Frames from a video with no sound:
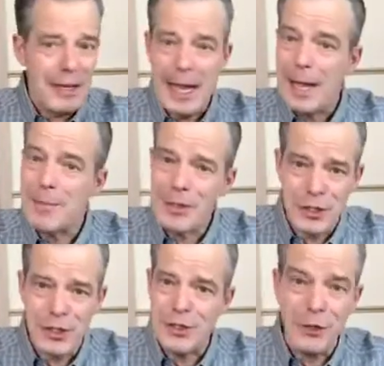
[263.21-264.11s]

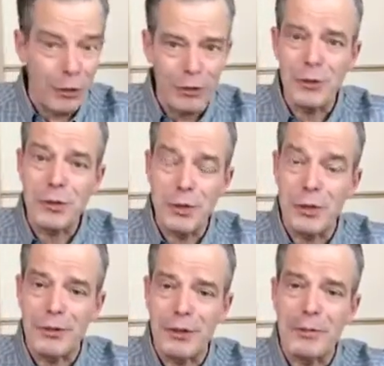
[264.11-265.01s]
happiest golden
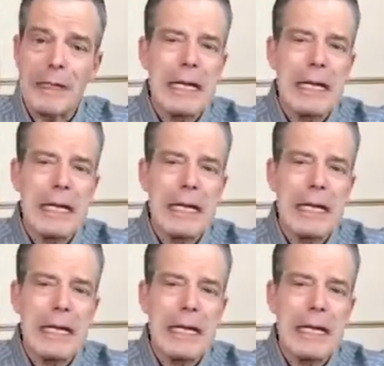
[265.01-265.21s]
retriever,